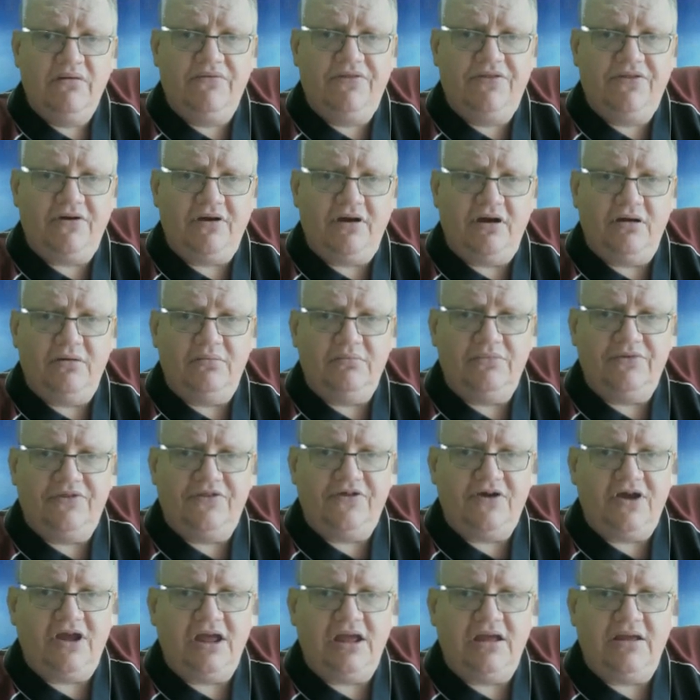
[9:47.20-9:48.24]

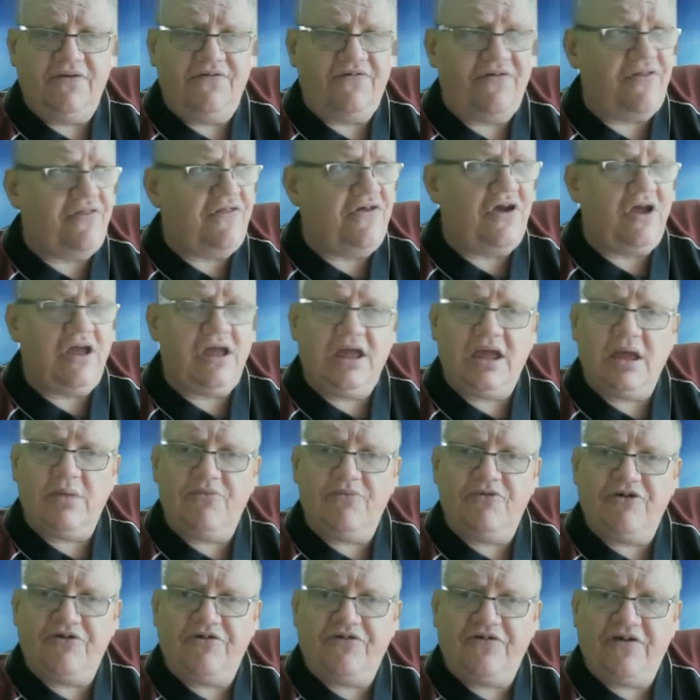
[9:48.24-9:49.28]
is it 13
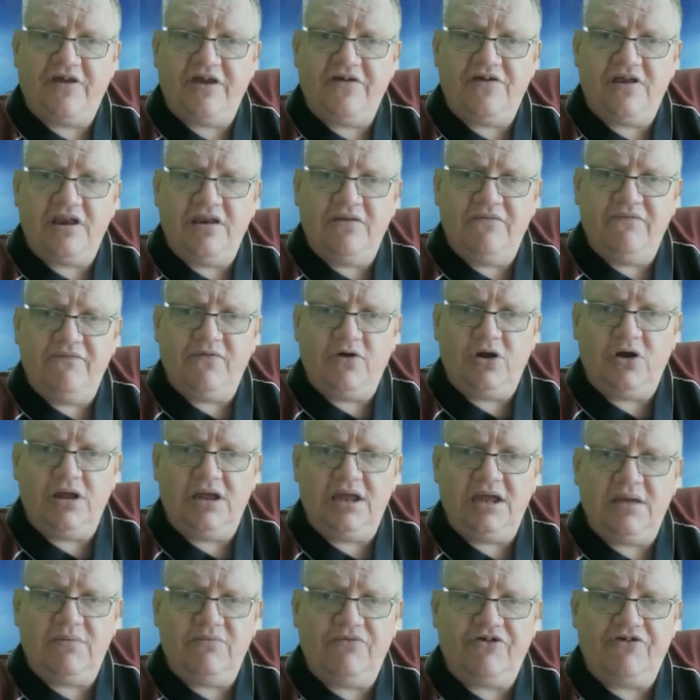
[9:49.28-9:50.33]
games at season? 14
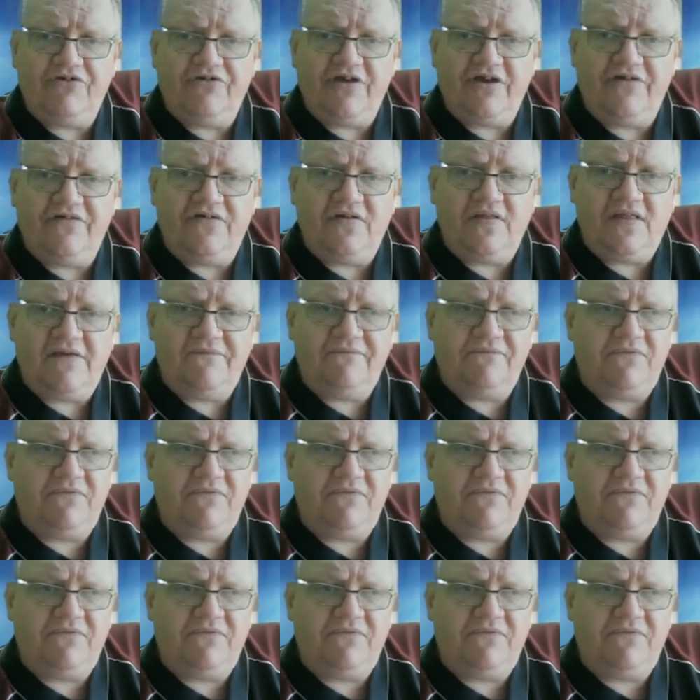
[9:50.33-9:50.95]
games at season